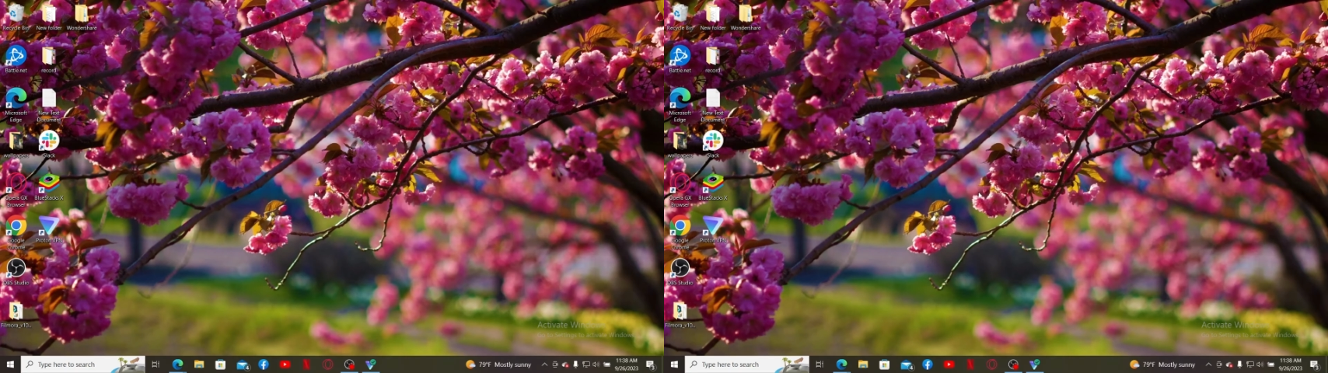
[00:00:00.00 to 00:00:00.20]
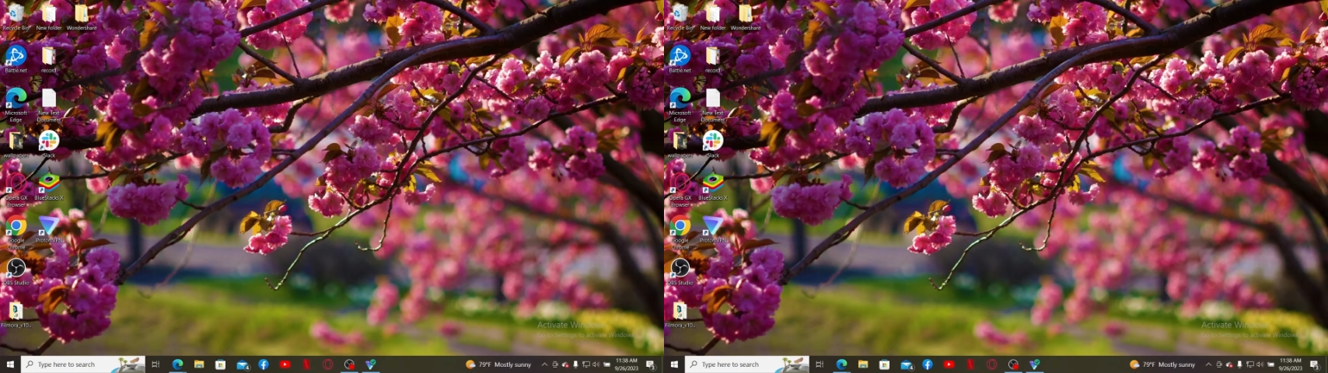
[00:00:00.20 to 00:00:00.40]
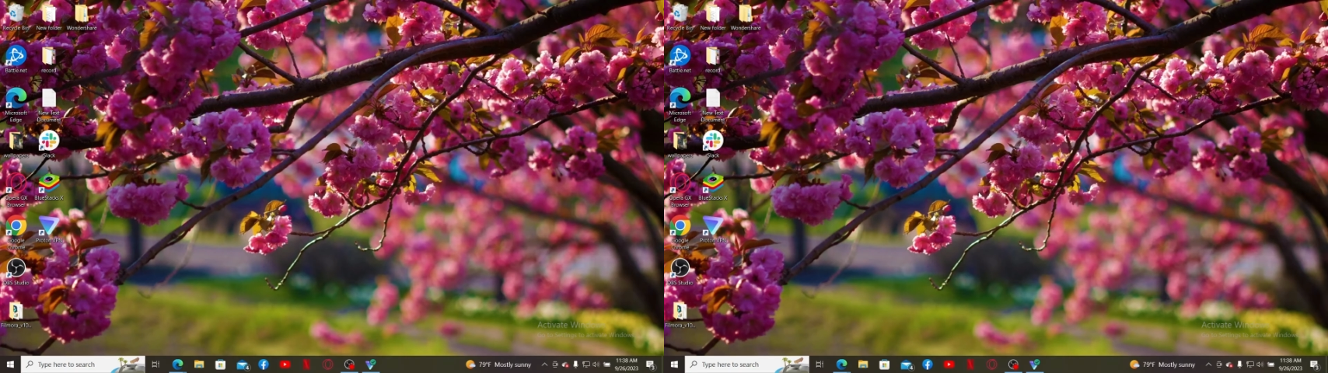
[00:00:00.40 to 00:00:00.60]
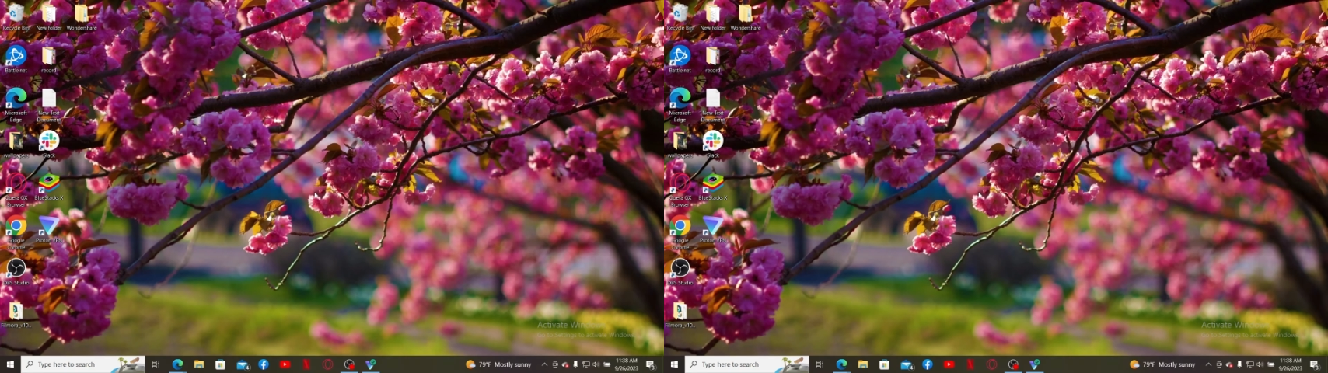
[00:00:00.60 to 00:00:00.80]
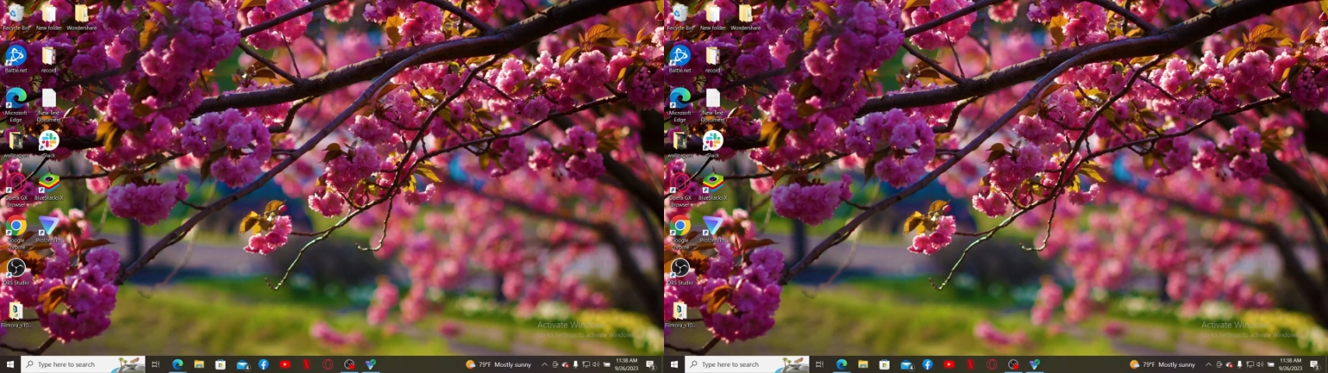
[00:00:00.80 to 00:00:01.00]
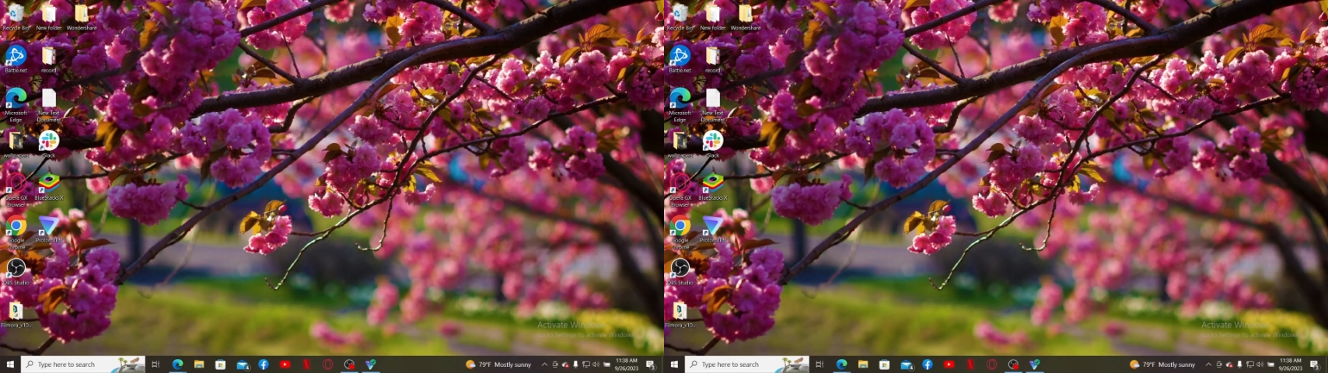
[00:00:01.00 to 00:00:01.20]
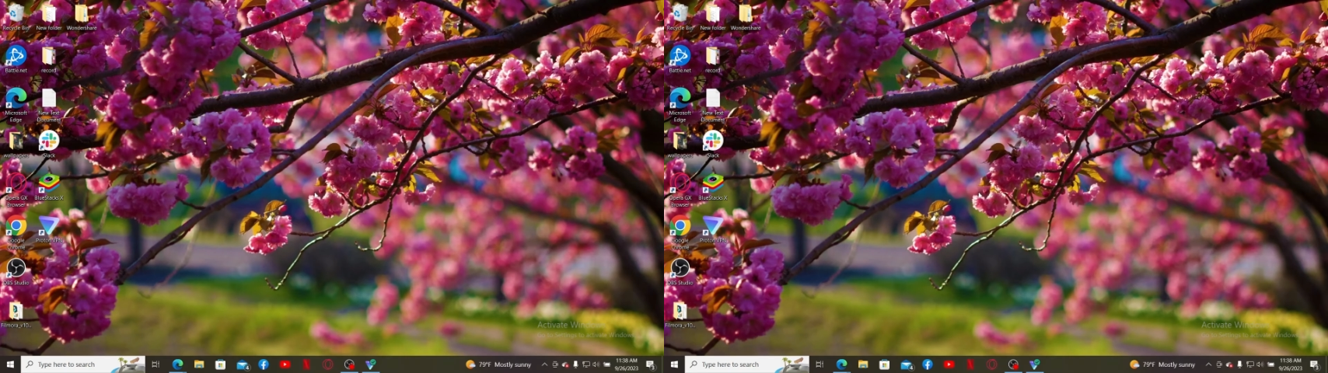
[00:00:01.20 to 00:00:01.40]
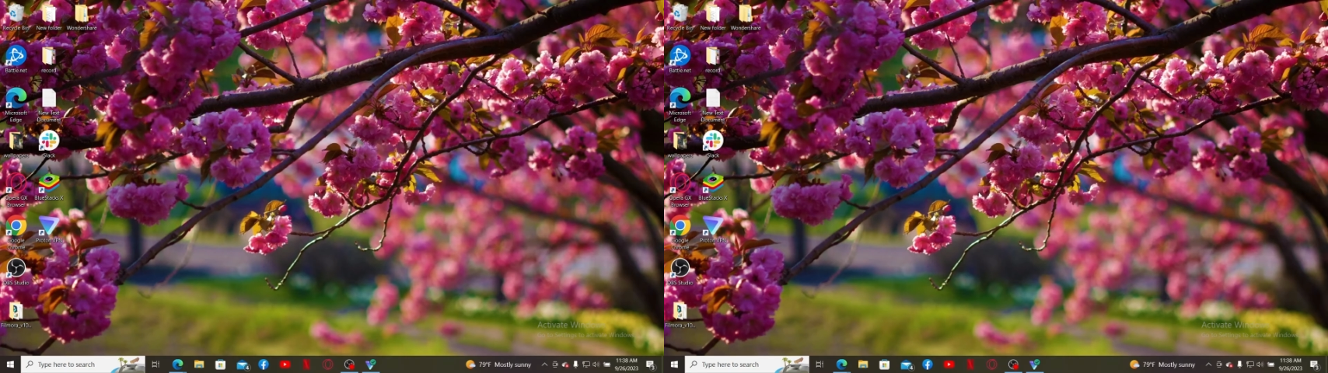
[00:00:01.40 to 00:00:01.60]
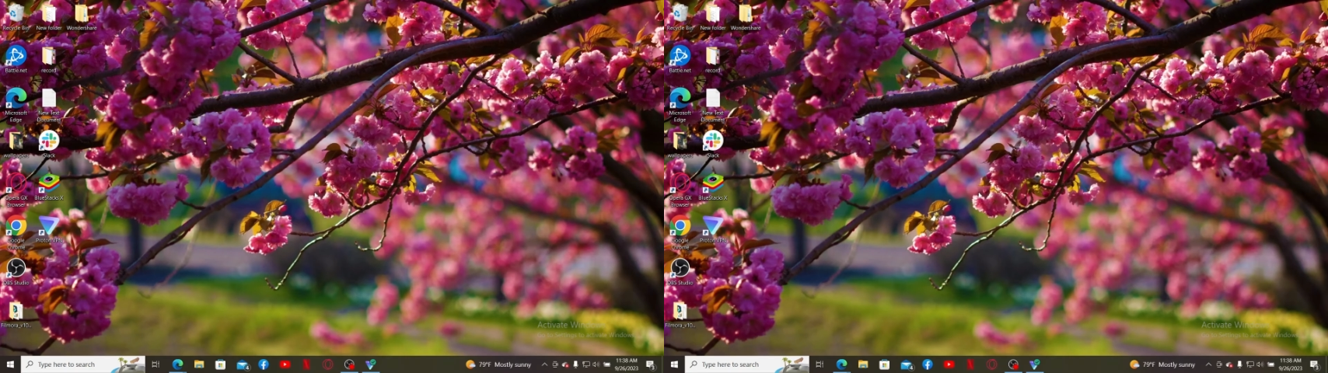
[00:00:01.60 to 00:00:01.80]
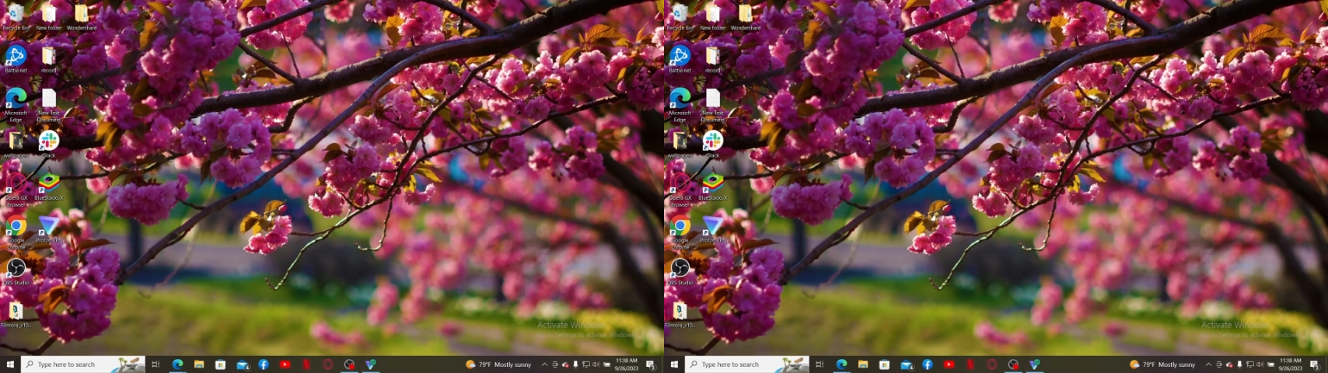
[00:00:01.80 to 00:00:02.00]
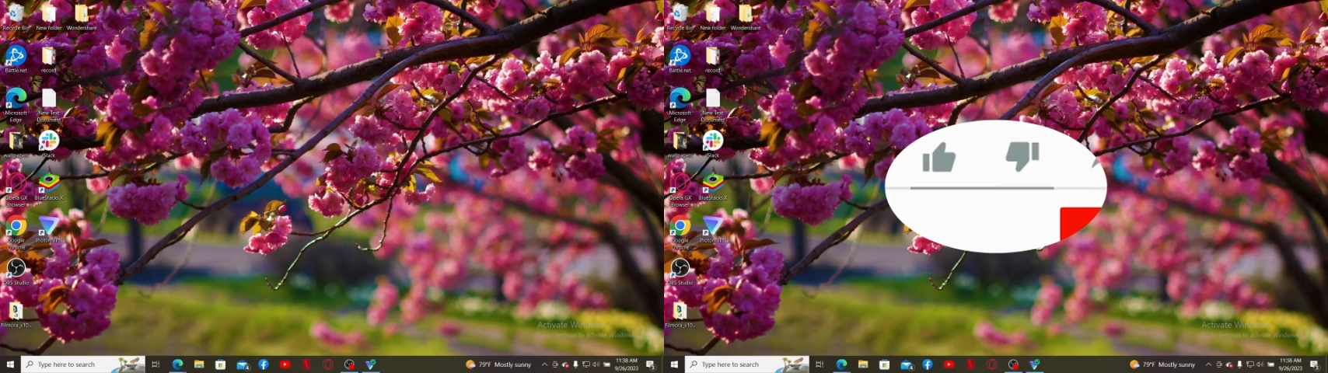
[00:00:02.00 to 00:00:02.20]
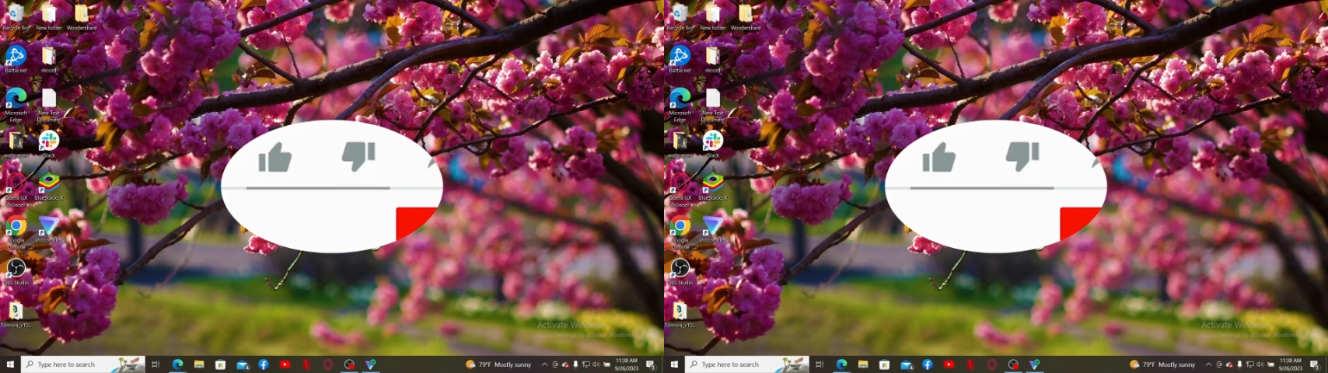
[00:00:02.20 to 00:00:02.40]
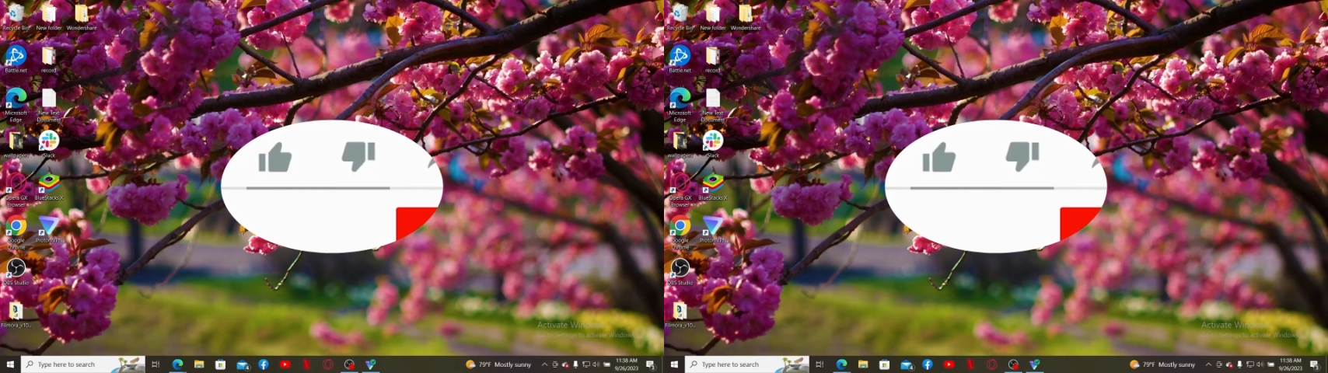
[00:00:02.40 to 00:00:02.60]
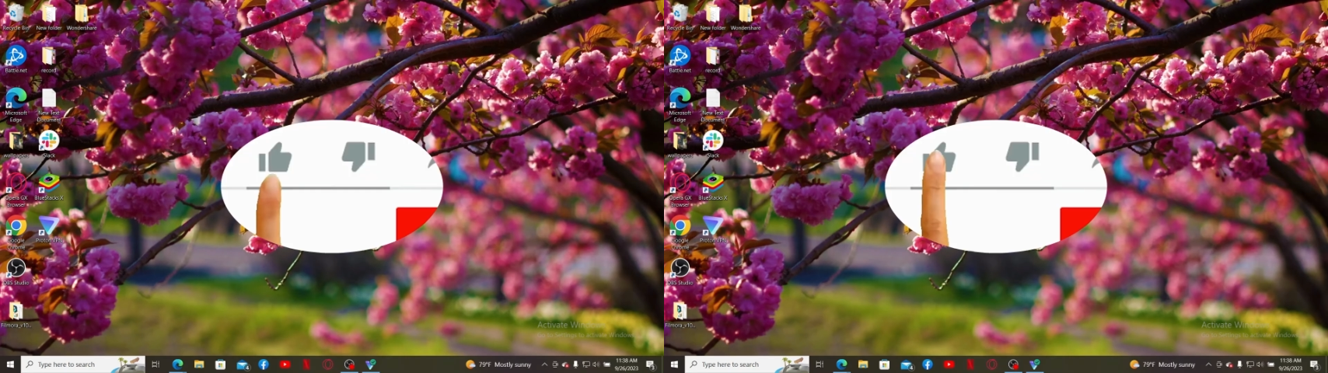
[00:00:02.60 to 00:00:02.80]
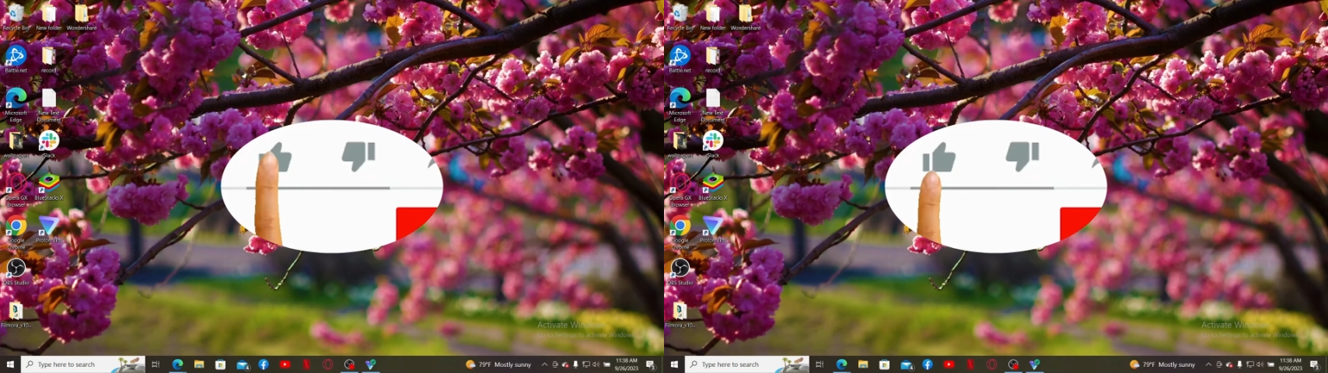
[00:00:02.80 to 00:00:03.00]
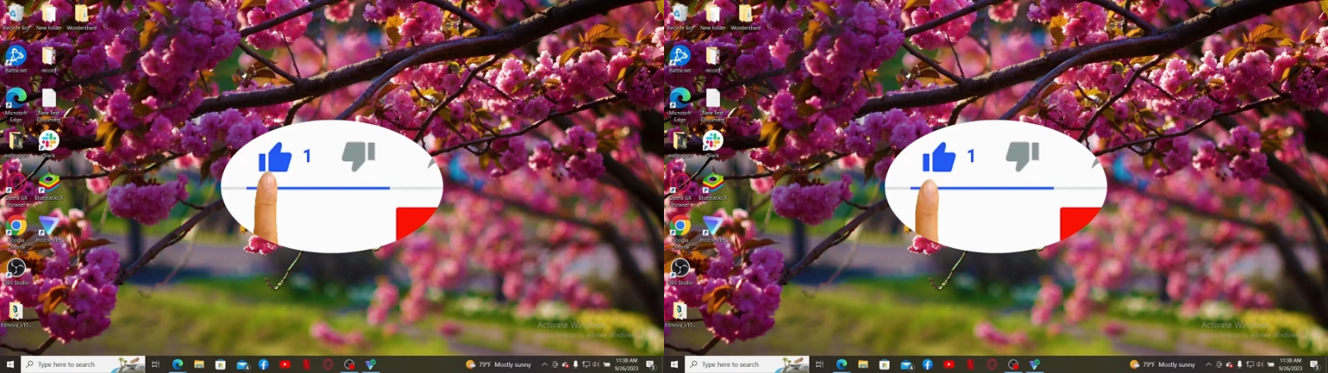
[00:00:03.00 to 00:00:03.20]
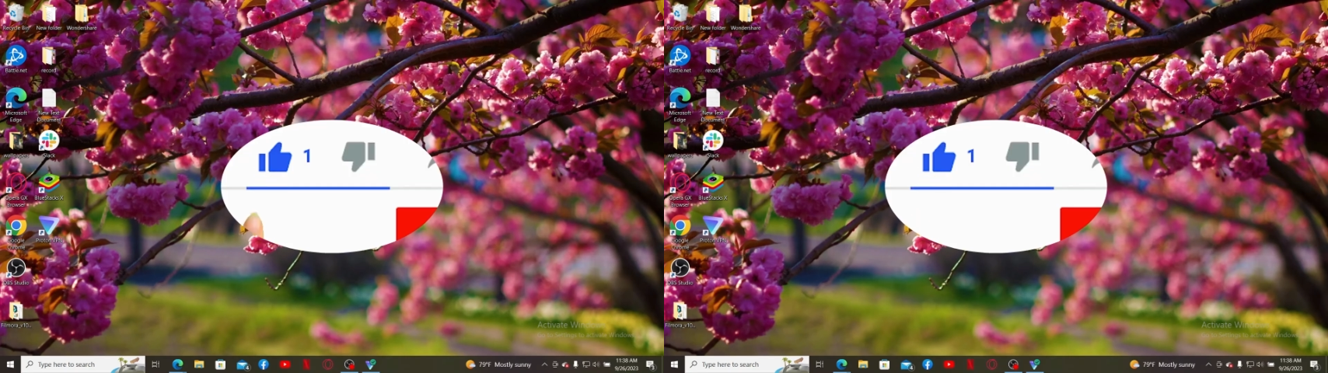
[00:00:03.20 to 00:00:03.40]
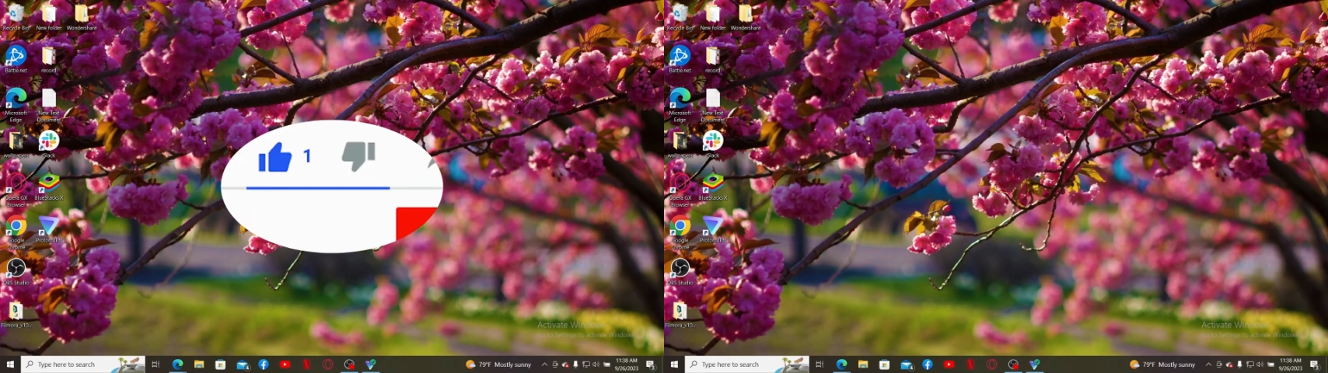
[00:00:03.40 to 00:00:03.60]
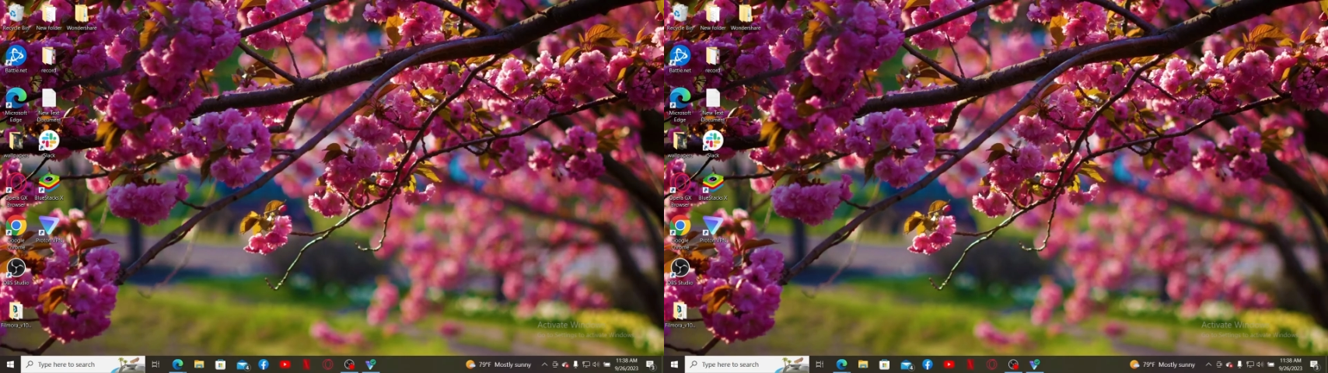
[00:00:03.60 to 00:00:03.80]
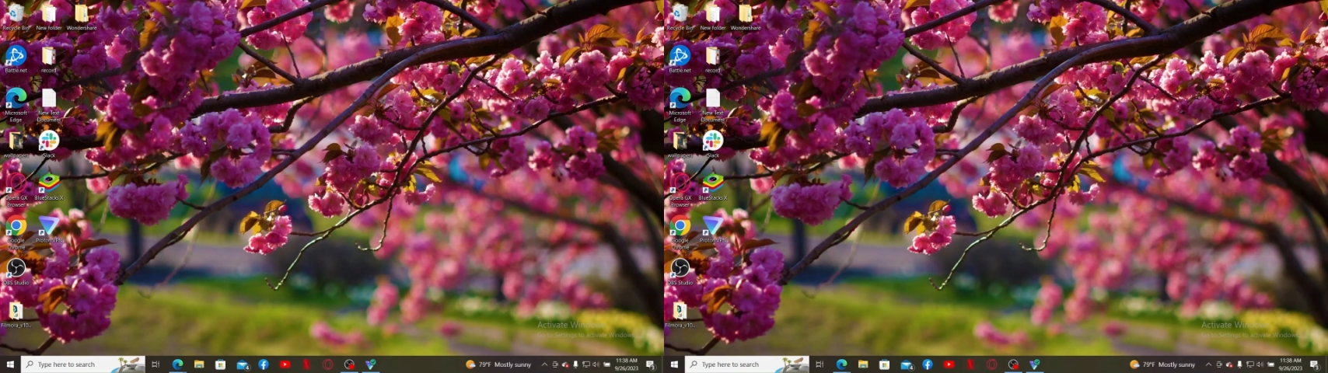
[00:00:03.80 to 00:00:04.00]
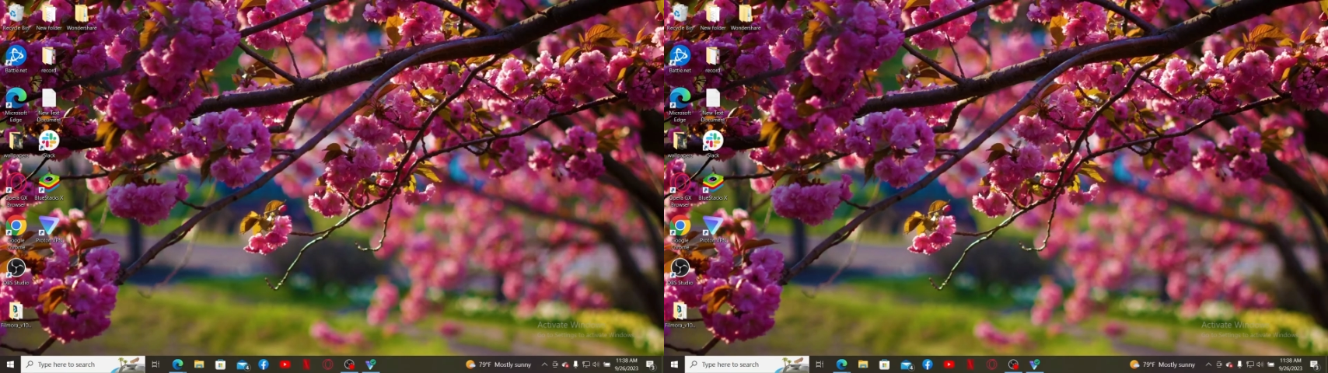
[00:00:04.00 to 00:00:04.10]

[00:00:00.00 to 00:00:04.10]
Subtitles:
No face is visible, so there are no lips to read.